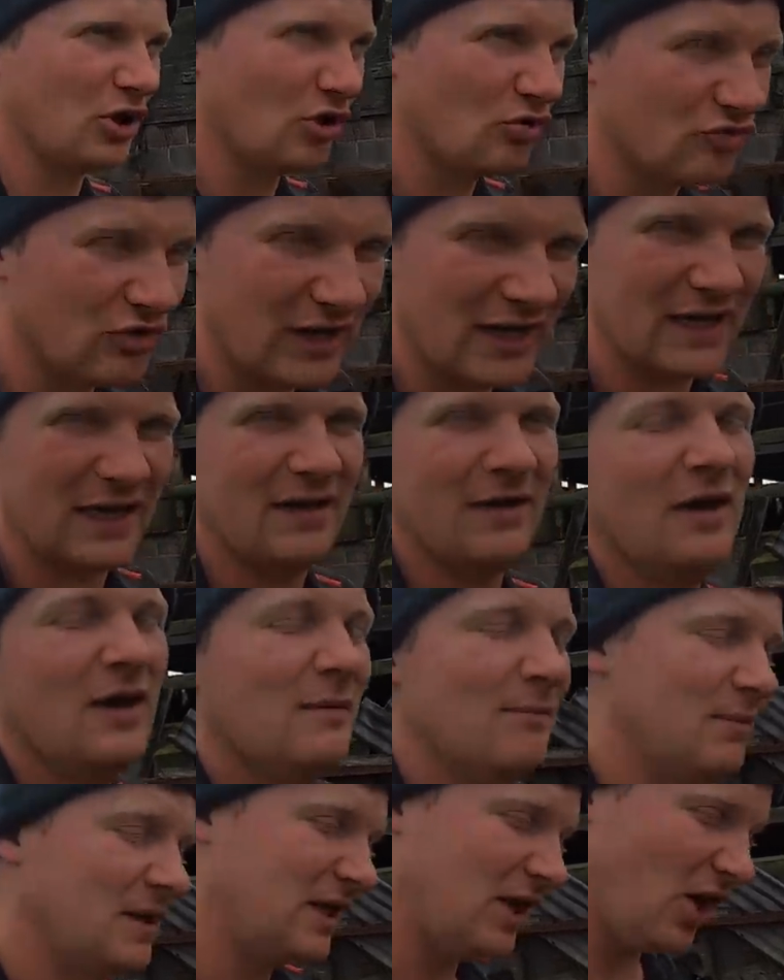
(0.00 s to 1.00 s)
Go ring it,
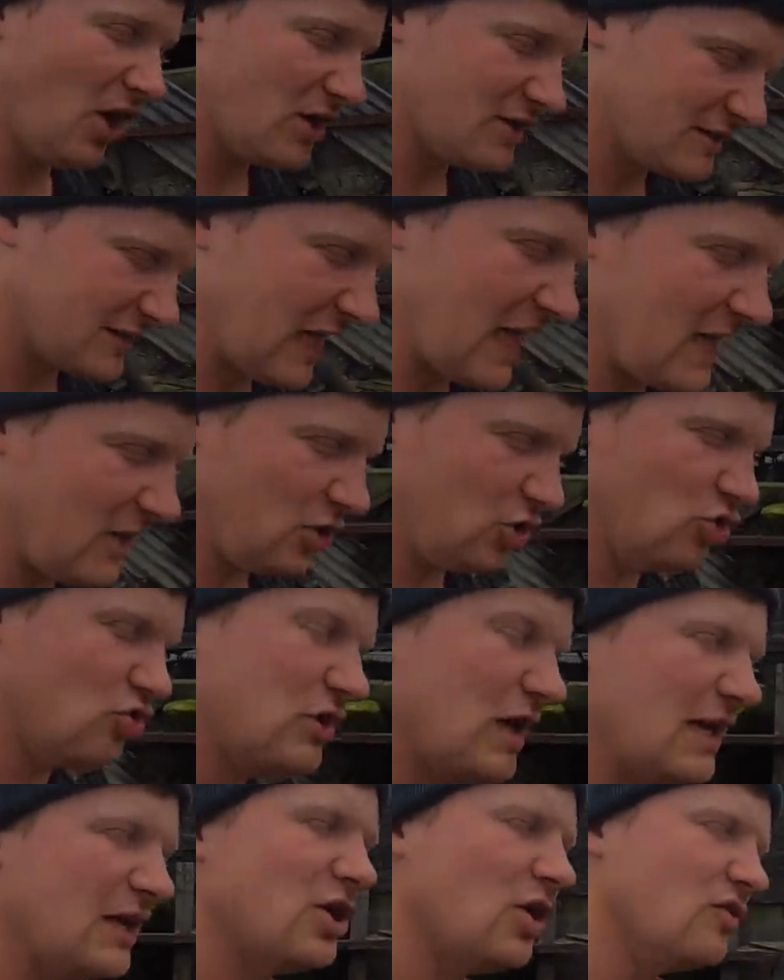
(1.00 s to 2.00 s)
because then you
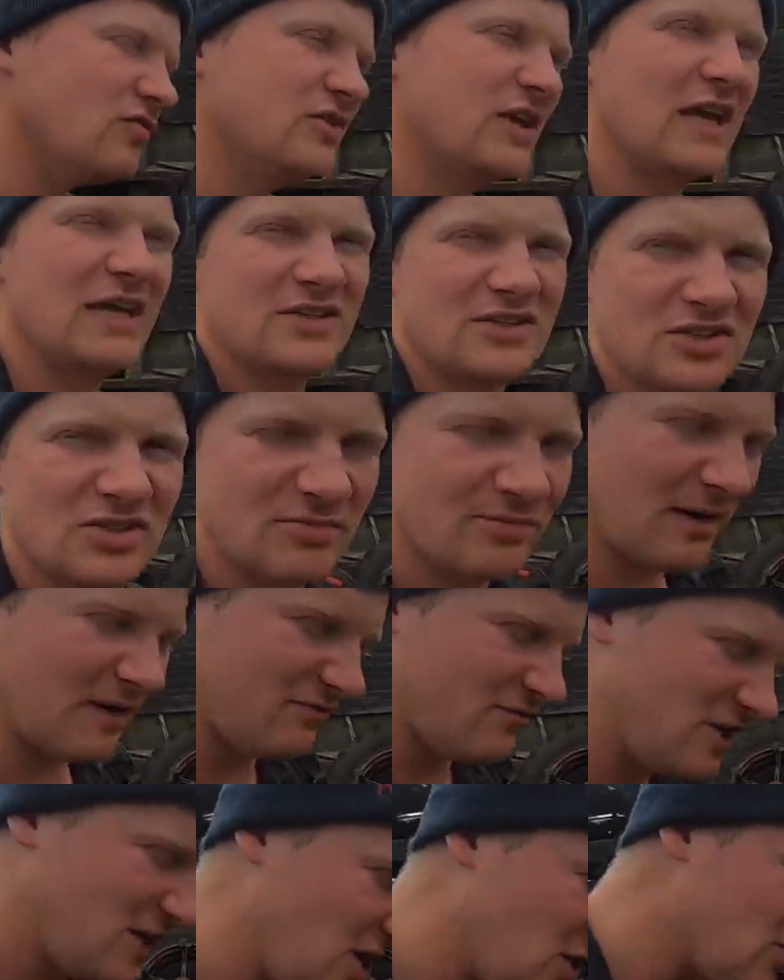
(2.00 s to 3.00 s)
get notifications of my
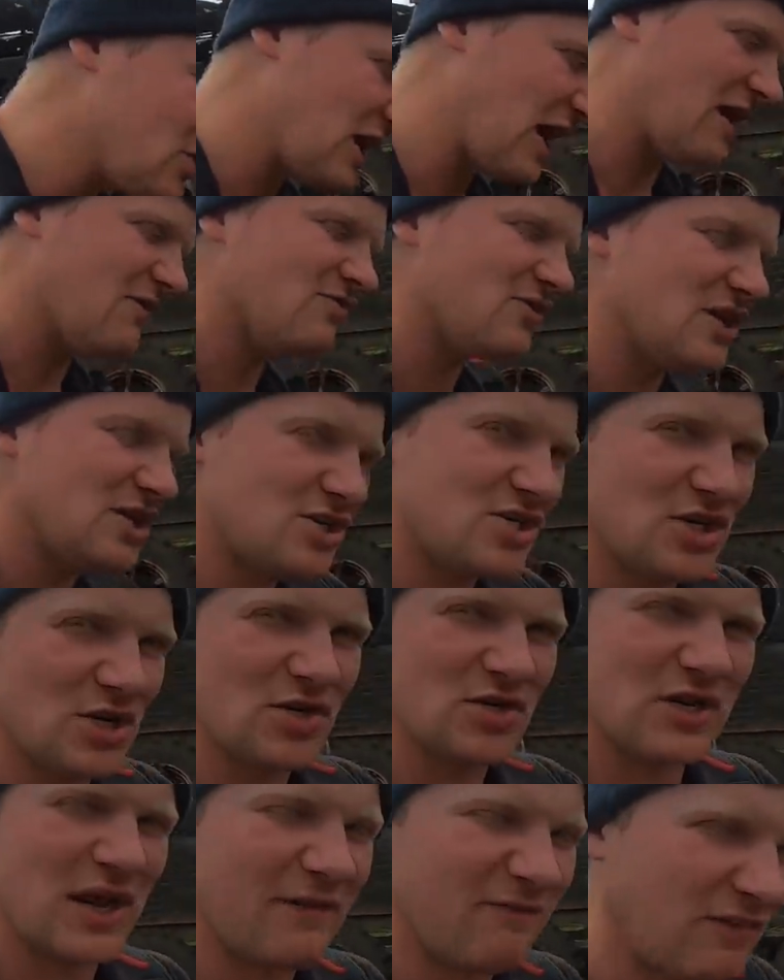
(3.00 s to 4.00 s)
videos every
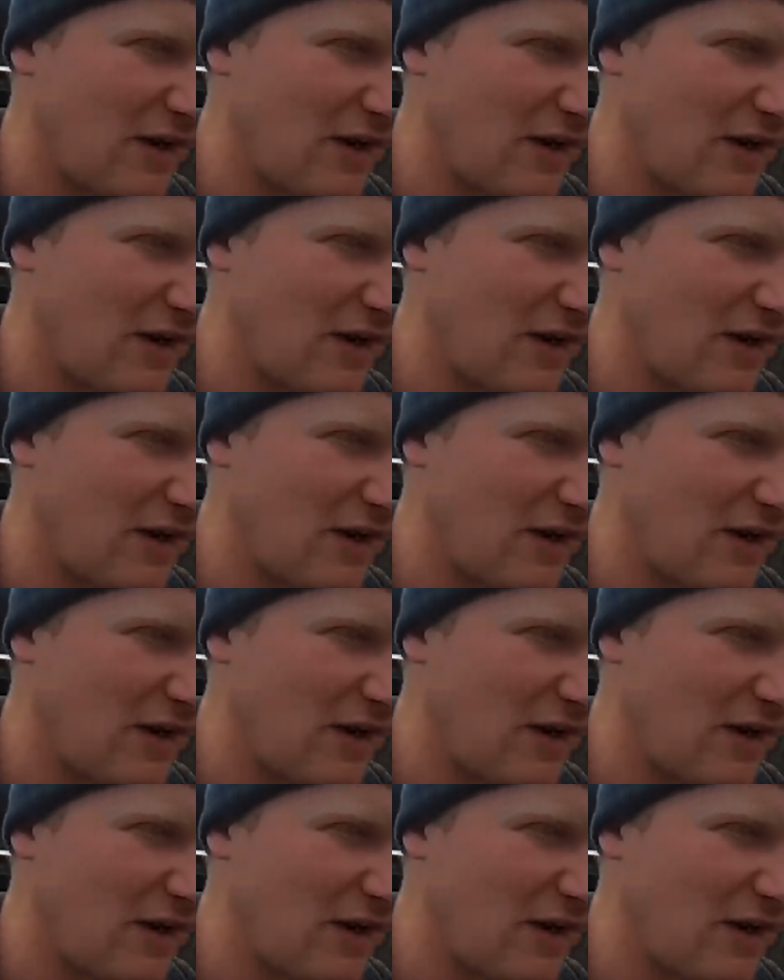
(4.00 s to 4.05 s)
Tuesday,